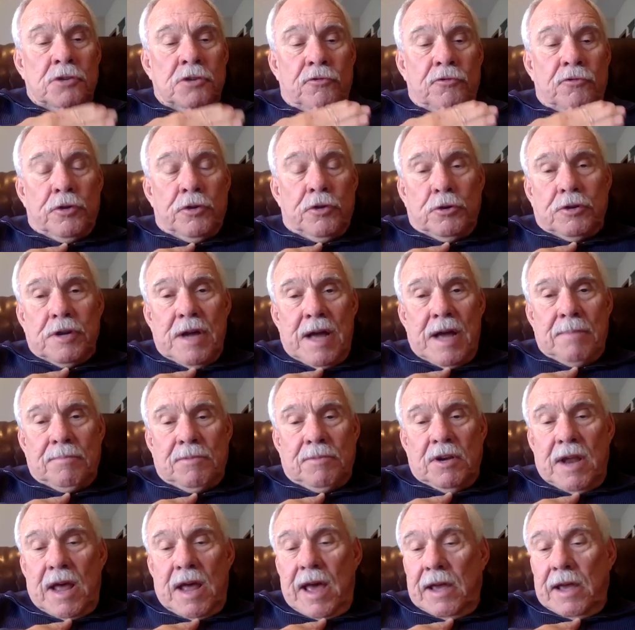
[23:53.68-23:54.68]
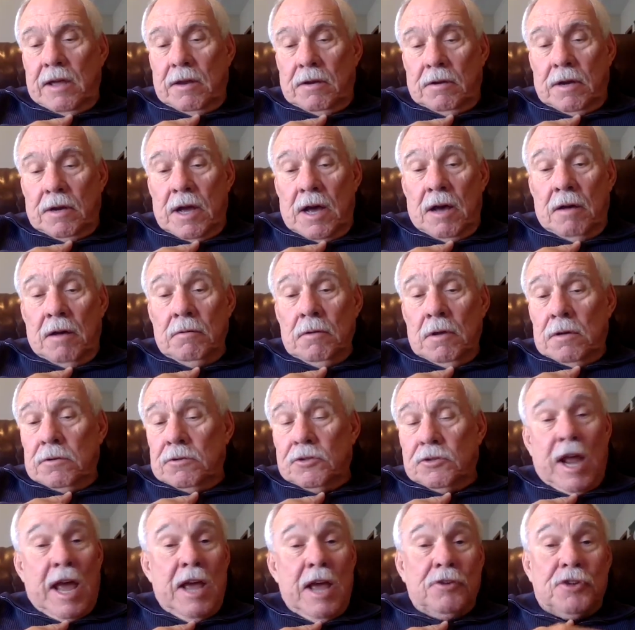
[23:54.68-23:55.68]
for your time today, and
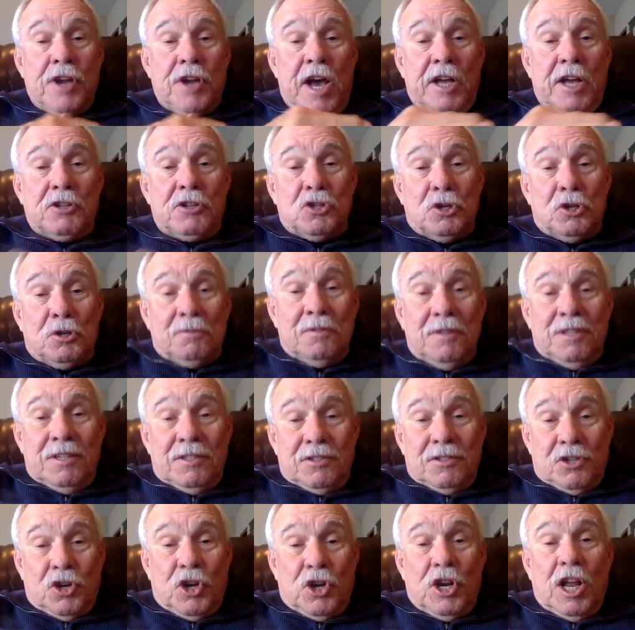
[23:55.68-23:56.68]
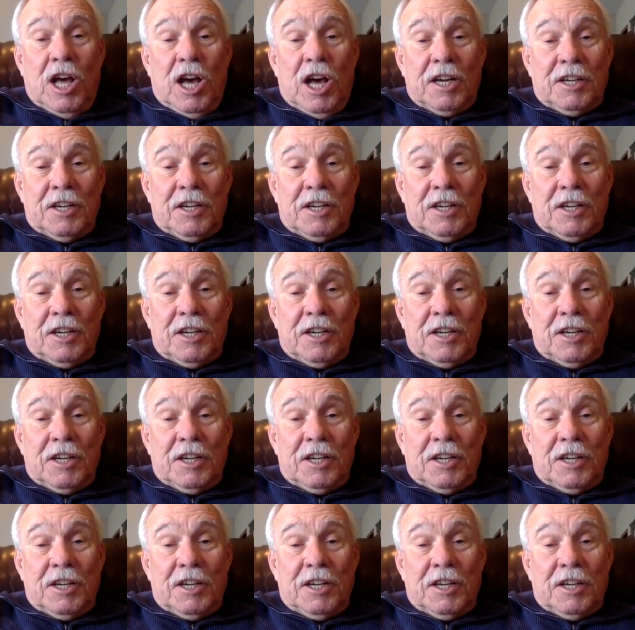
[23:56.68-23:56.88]
stay in touch. Good luck.